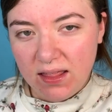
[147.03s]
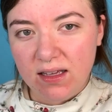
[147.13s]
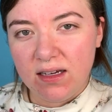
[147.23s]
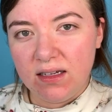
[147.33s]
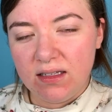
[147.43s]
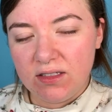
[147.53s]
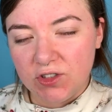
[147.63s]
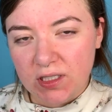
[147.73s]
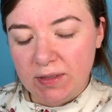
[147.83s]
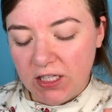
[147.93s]
the
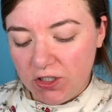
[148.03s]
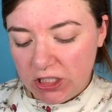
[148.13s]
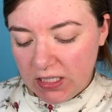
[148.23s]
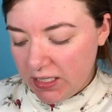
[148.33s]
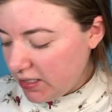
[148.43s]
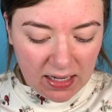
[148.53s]
treatment lotion is.